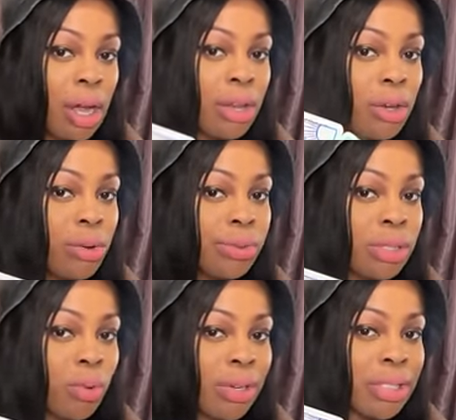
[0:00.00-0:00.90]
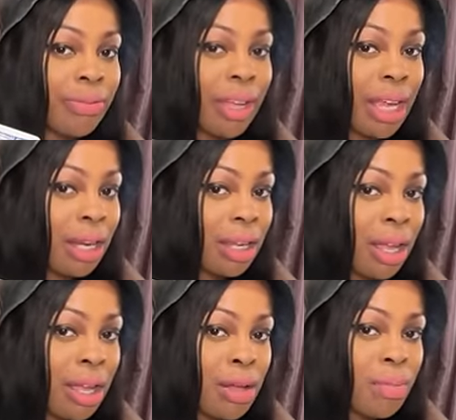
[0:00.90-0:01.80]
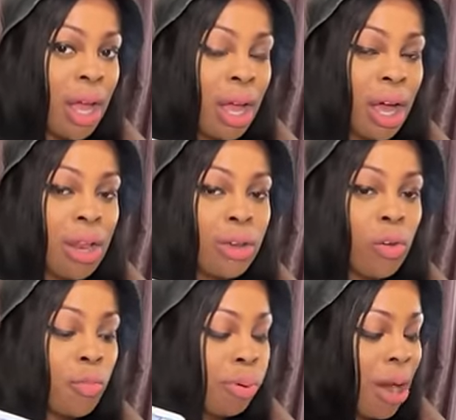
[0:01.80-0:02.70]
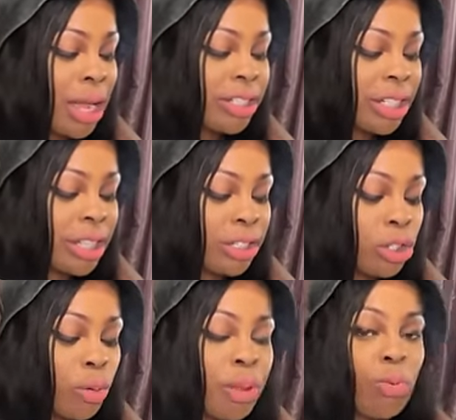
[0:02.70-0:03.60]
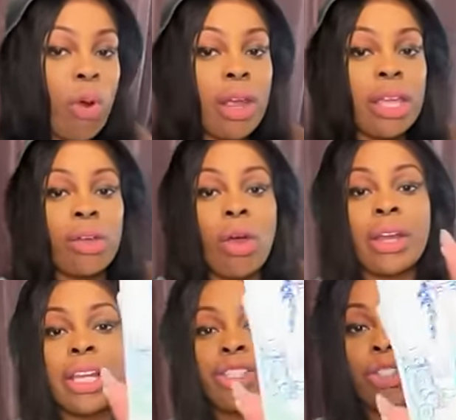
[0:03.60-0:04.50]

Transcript: a new source of income, a new project that you'll be working on that